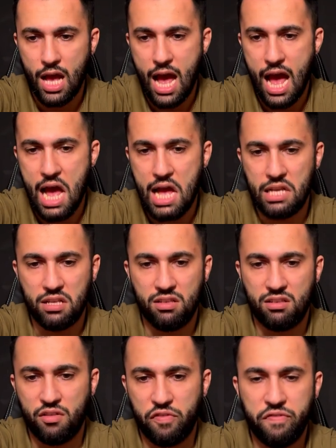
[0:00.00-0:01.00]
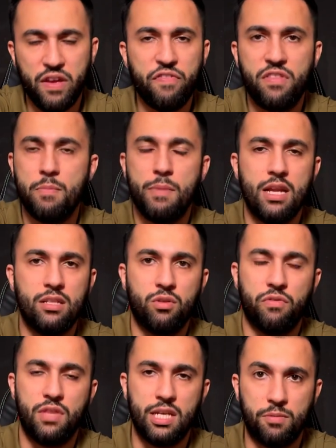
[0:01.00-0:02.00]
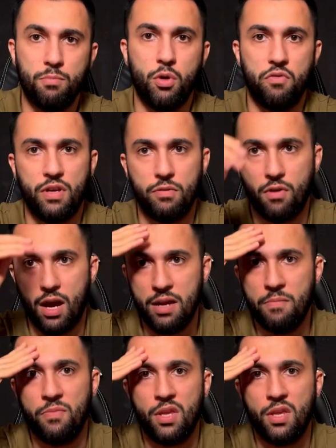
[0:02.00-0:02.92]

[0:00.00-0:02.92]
and 50 minutes of this movie, right?